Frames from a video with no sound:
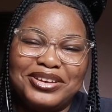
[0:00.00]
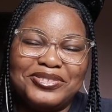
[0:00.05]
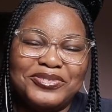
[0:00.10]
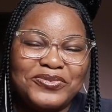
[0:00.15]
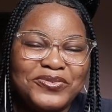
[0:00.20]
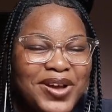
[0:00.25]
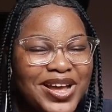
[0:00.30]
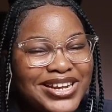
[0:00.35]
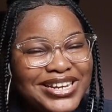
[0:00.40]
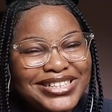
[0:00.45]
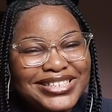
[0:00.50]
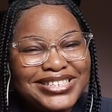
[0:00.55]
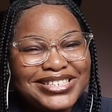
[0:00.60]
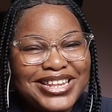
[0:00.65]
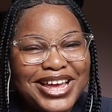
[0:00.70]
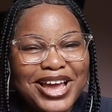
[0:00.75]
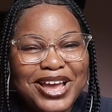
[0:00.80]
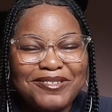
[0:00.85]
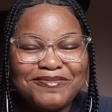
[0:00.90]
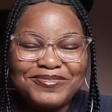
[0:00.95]
And when
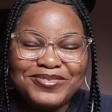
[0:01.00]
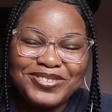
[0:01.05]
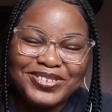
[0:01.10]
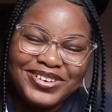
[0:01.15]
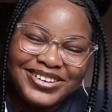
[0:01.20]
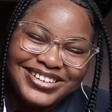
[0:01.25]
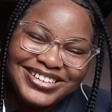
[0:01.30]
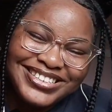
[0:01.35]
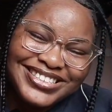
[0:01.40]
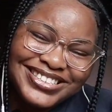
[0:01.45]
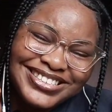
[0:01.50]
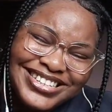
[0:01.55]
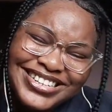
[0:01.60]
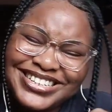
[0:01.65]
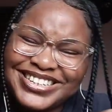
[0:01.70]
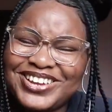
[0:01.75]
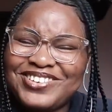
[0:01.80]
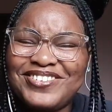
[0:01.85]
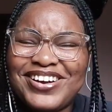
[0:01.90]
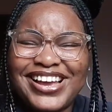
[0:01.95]
it's time, you're gonna
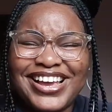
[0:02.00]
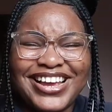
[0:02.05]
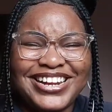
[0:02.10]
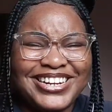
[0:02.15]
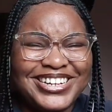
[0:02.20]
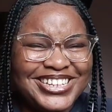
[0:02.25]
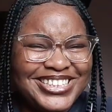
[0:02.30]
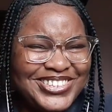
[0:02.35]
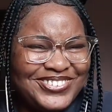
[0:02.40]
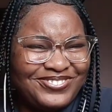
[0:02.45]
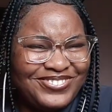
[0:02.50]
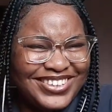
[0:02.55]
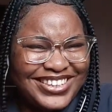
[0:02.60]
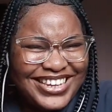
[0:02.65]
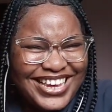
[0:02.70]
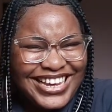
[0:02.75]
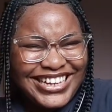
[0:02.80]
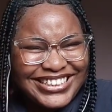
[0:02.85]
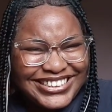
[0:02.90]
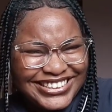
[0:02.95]
sit down and get a
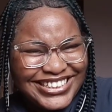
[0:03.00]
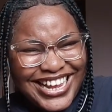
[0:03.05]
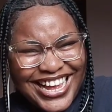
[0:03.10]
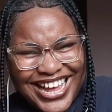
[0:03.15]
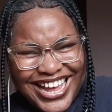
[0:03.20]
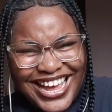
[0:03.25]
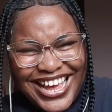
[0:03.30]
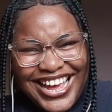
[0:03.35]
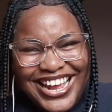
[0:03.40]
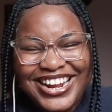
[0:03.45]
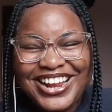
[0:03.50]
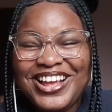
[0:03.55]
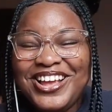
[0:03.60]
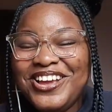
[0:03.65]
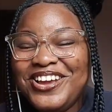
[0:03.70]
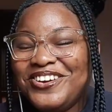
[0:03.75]
notification.